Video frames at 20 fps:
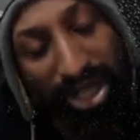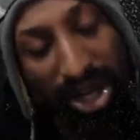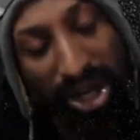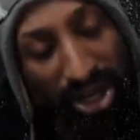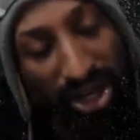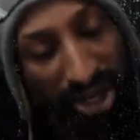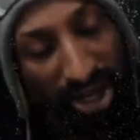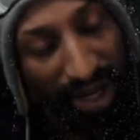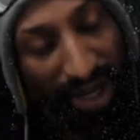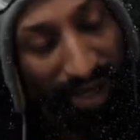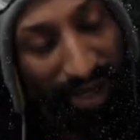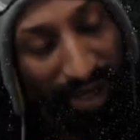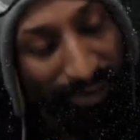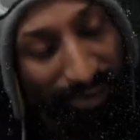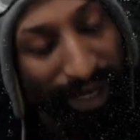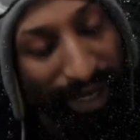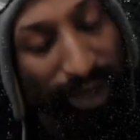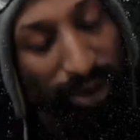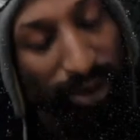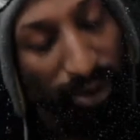all y'all coming
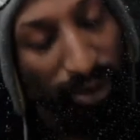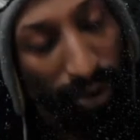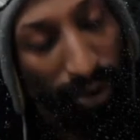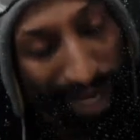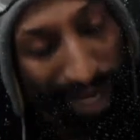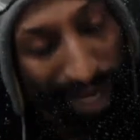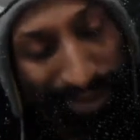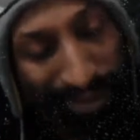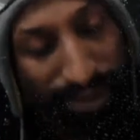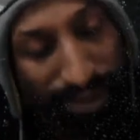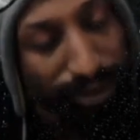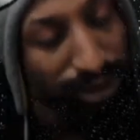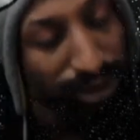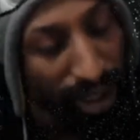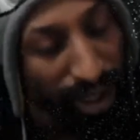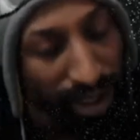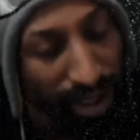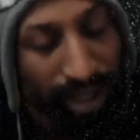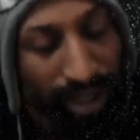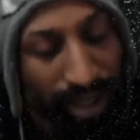out who watch, who
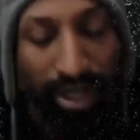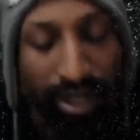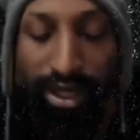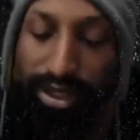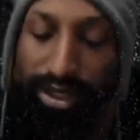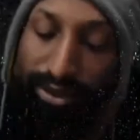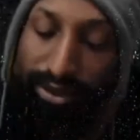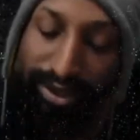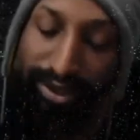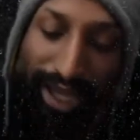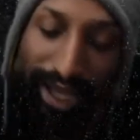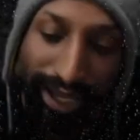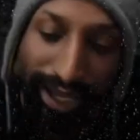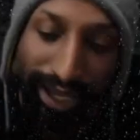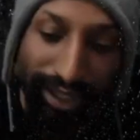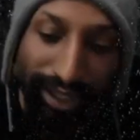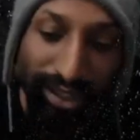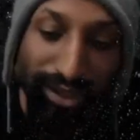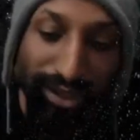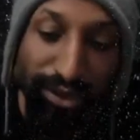look, who take
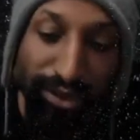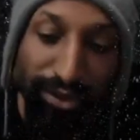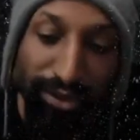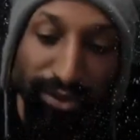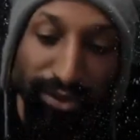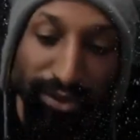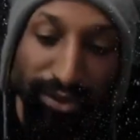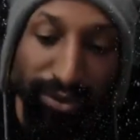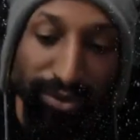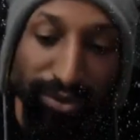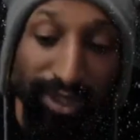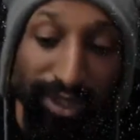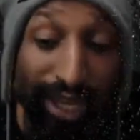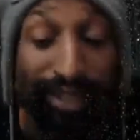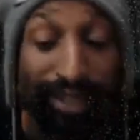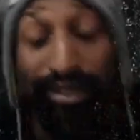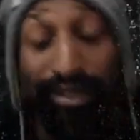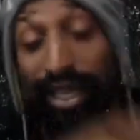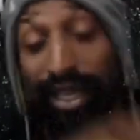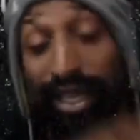it, who
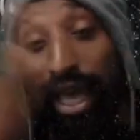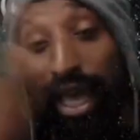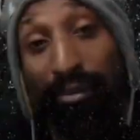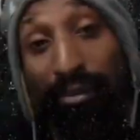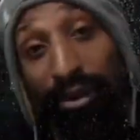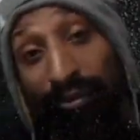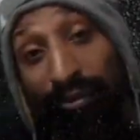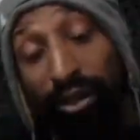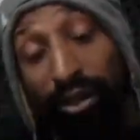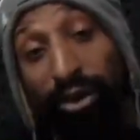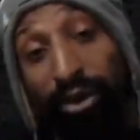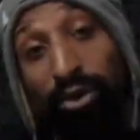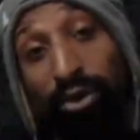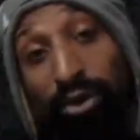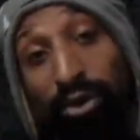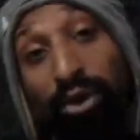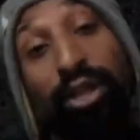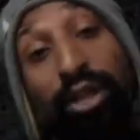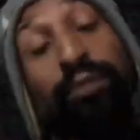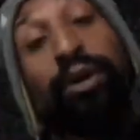take the time to
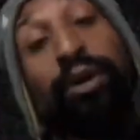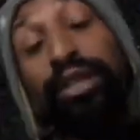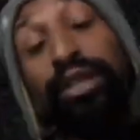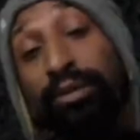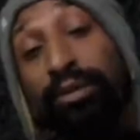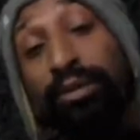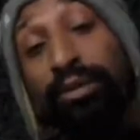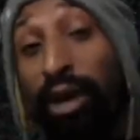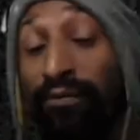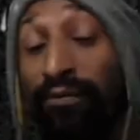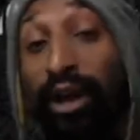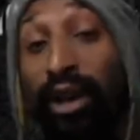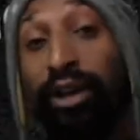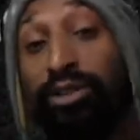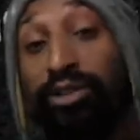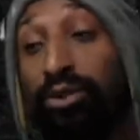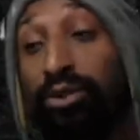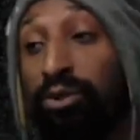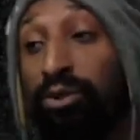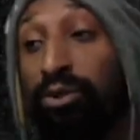view, especially
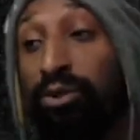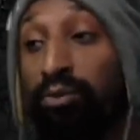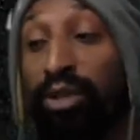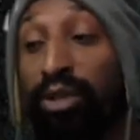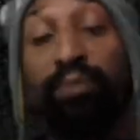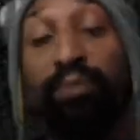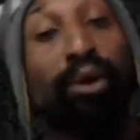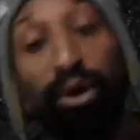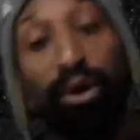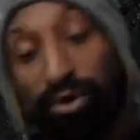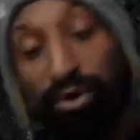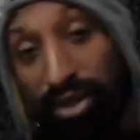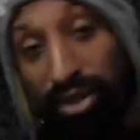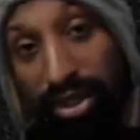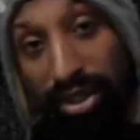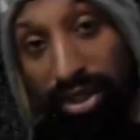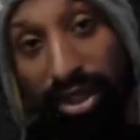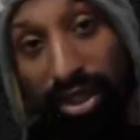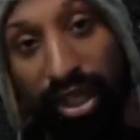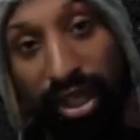motherfuckers who repost the
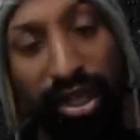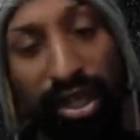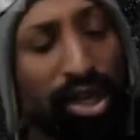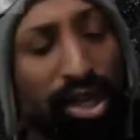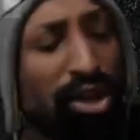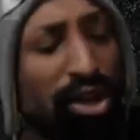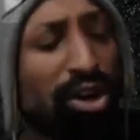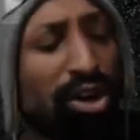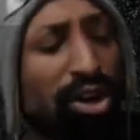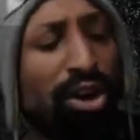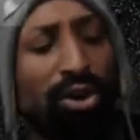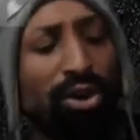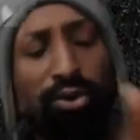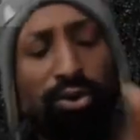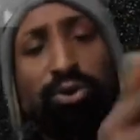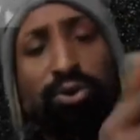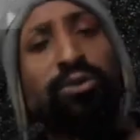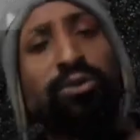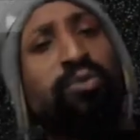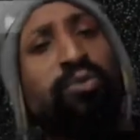shit or
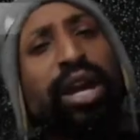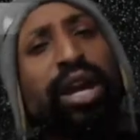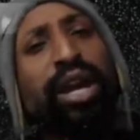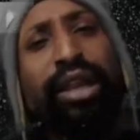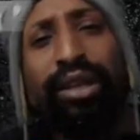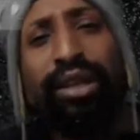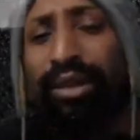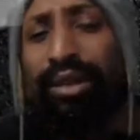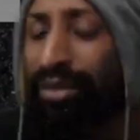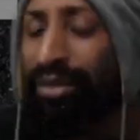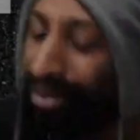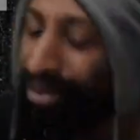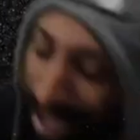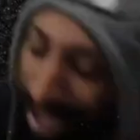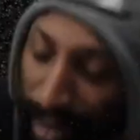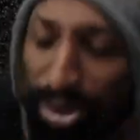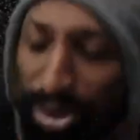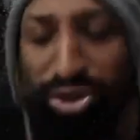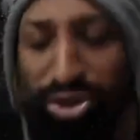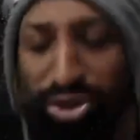who spread it.
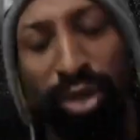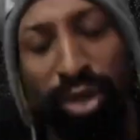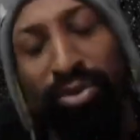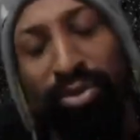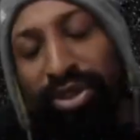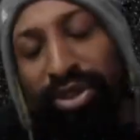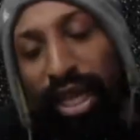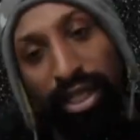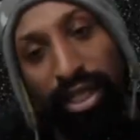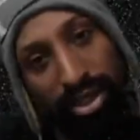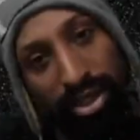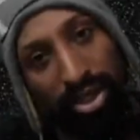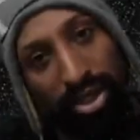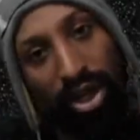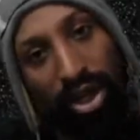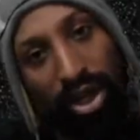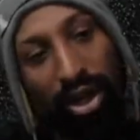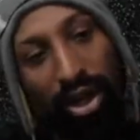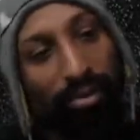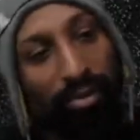Double, triple thanks to
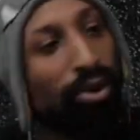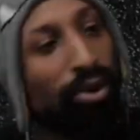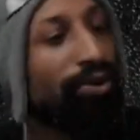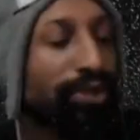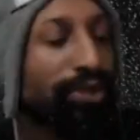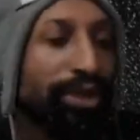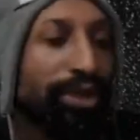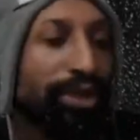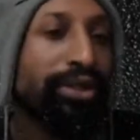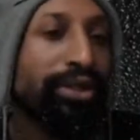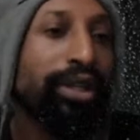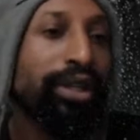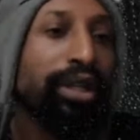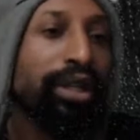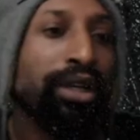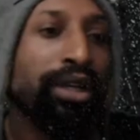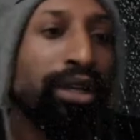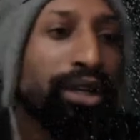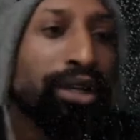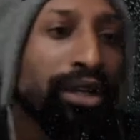y'all, most certainly.
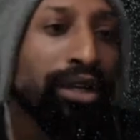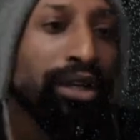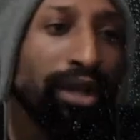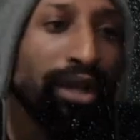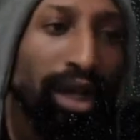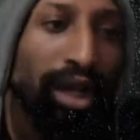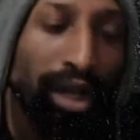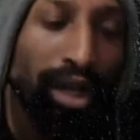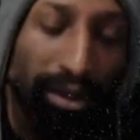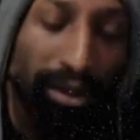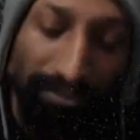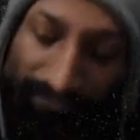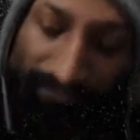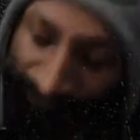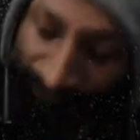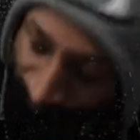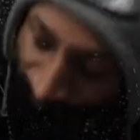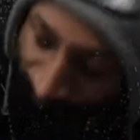Um,